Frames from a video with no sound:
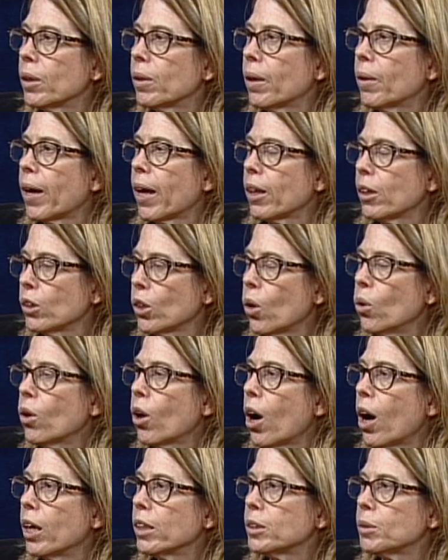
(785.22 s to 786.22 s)
at a low
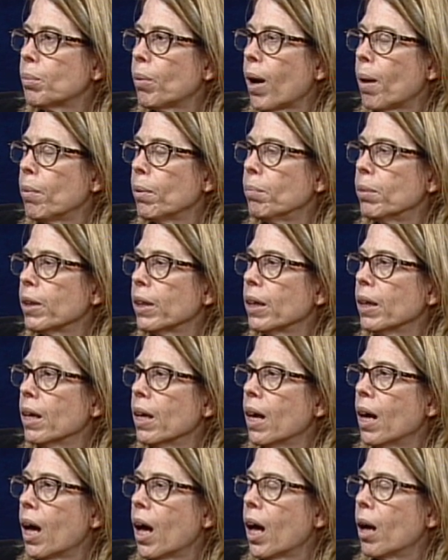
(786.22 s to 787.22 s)
cost probably,
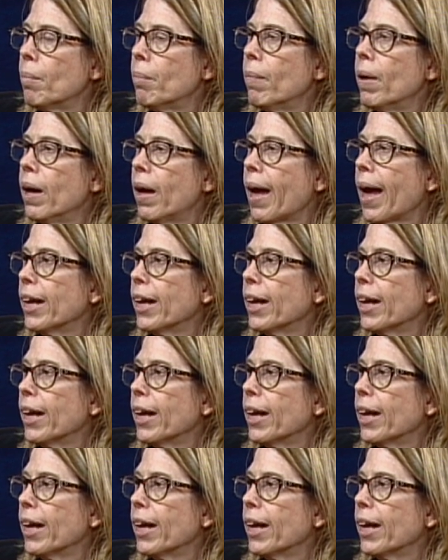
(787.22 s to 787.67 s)
um,